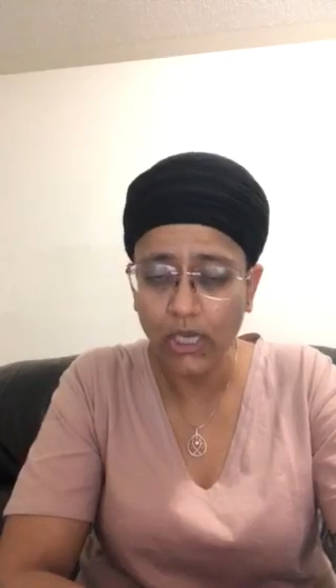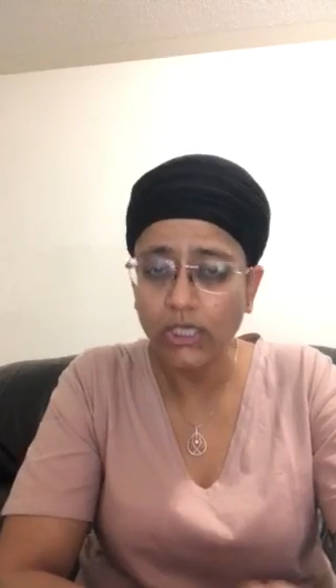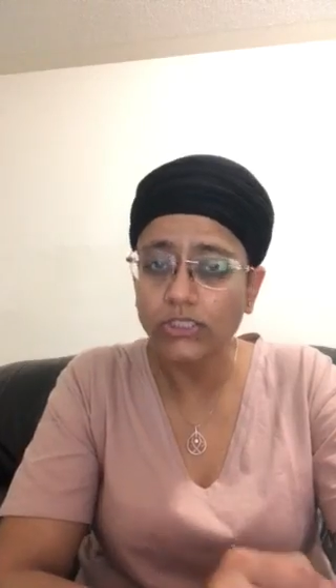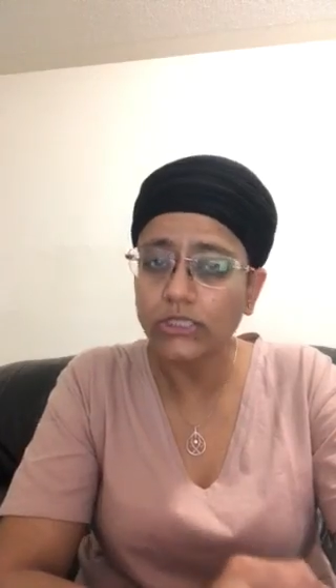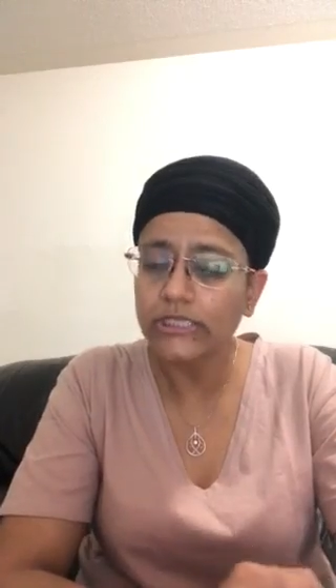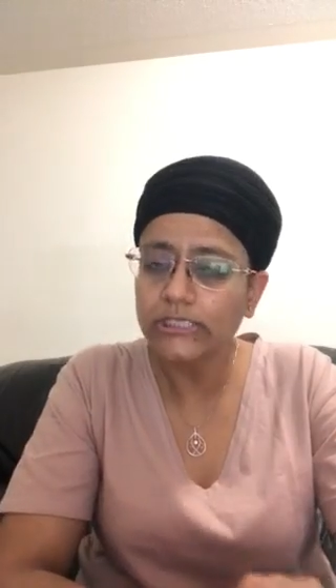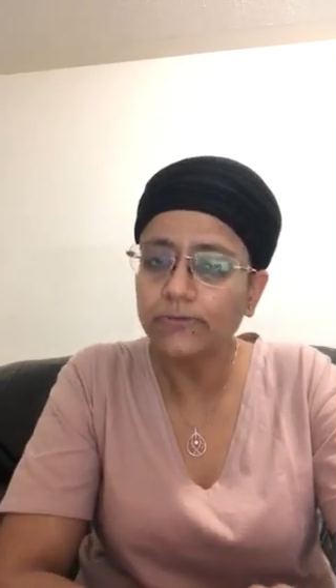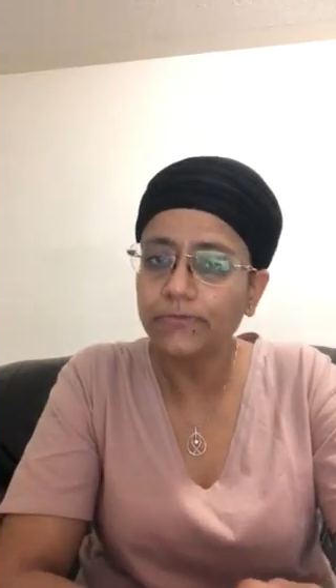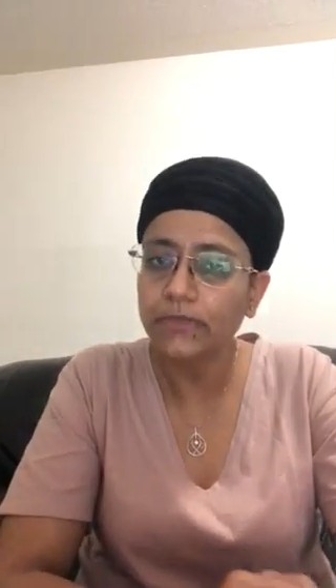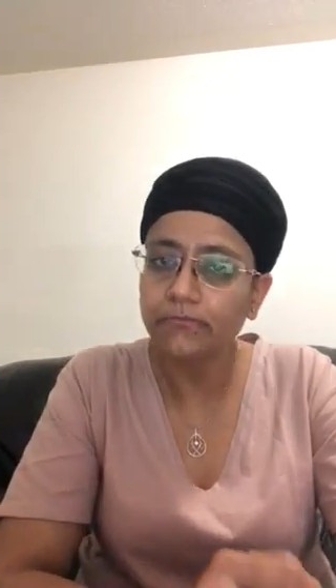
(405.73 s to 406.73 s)
So these
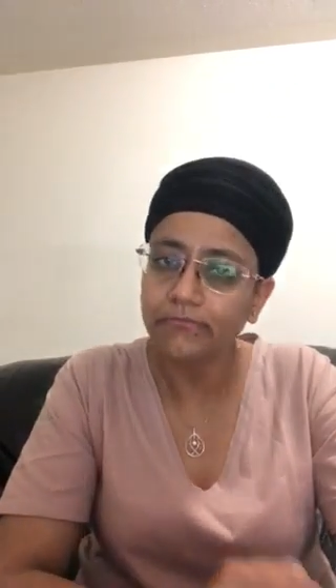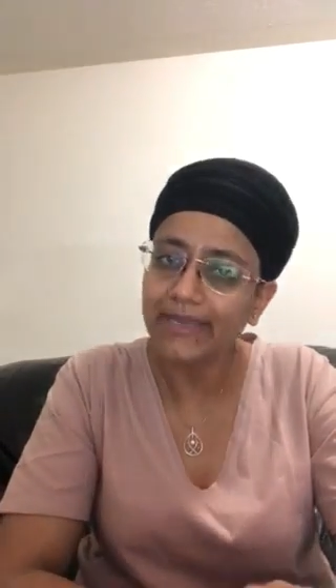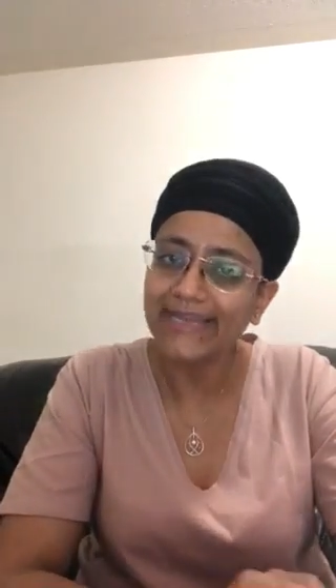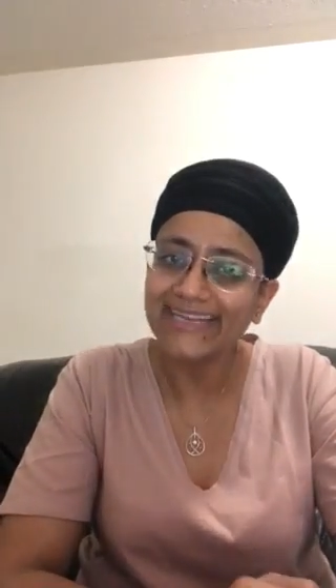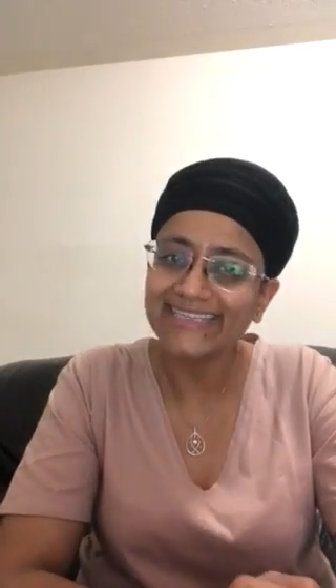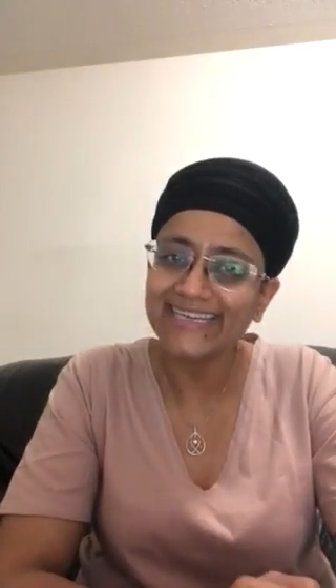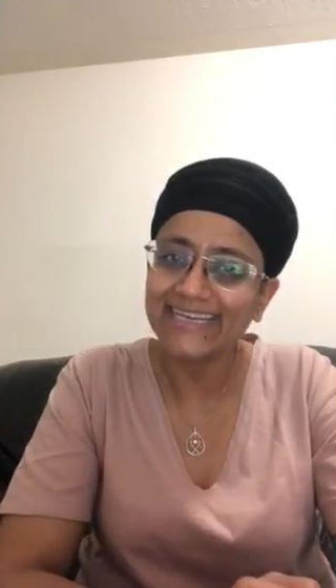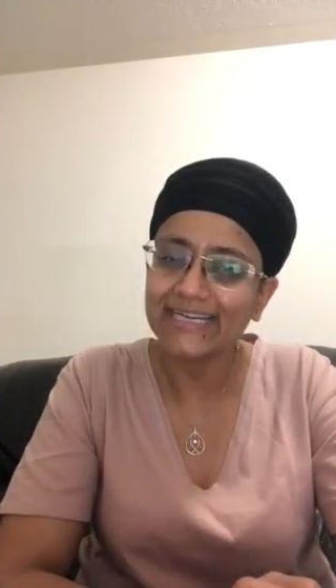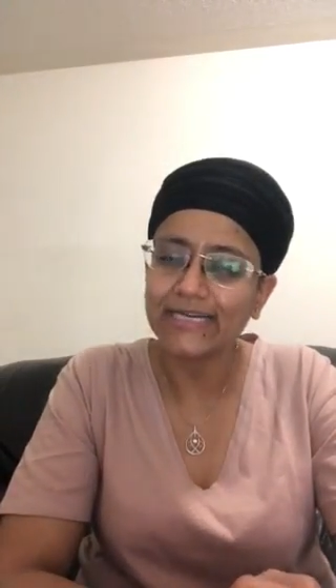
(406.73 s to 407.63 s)
people may take